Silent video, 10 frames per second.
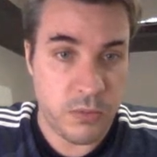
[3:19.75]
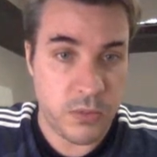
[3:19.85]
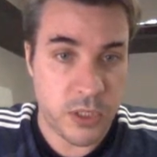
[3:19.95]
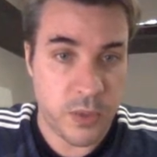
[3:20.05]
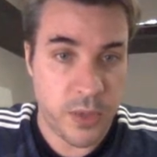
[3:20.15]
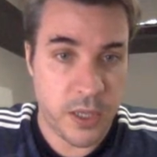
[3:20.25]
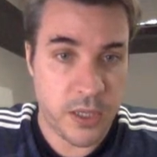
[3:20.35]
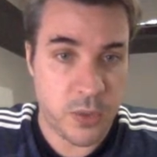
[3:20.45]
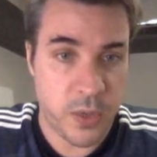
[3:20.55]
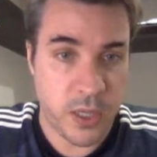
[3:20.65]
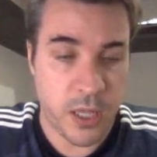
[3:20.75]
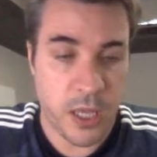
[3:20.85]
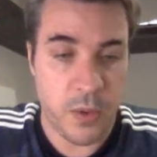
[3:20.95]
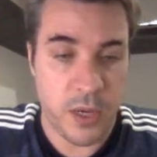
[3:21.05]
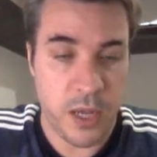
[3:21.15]
So we can just quickly
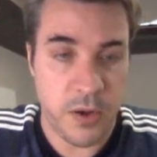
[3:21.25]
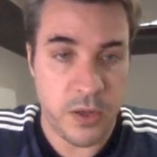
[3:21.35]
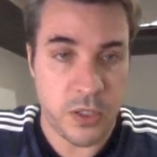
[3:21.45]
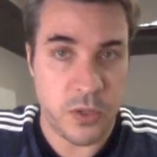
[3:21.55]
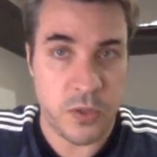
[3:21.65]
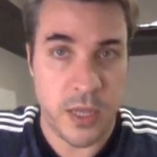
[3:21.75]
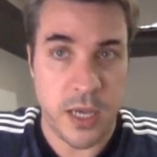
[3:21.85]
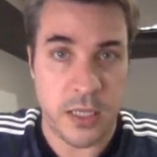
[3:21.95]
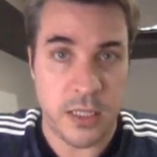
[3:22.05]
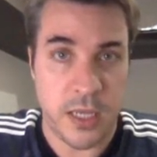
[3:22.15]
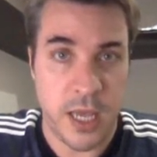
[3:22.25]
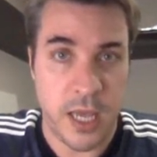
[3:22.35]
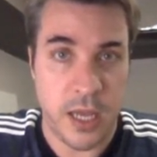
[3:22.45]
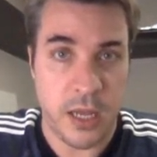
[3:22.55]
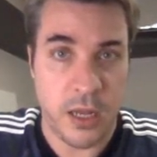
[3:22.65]
go in here and do that, and